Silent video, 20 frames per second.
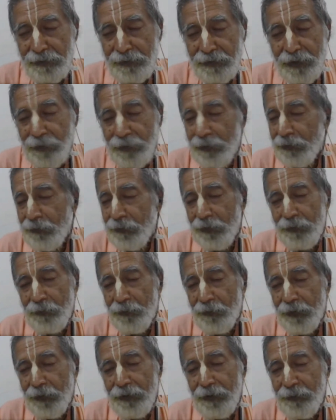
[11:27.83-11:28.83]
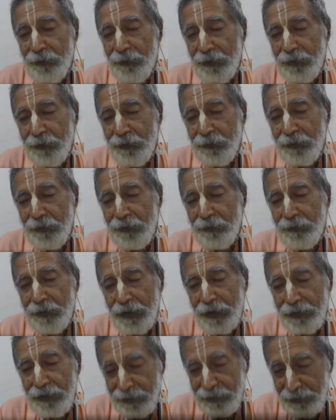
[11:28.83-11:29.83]
There was one very beautiful
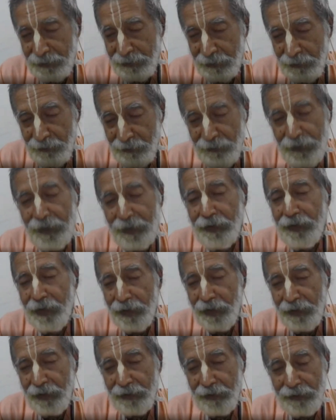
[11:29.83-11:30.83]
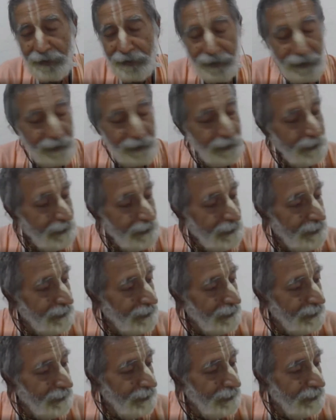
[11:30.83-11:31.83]
prostitute, very young,
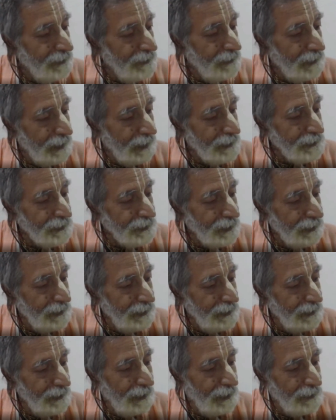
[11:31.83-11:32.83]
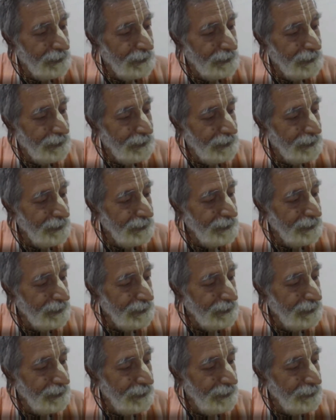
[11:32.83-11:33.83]
Lakshahira.
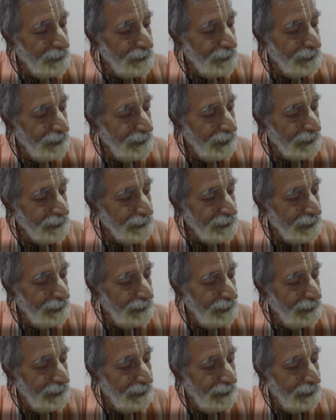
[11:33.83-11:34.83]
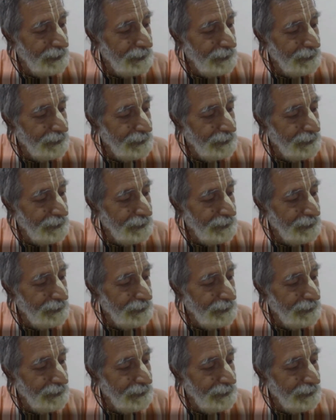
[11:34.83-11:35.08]
Name was Lakshahira.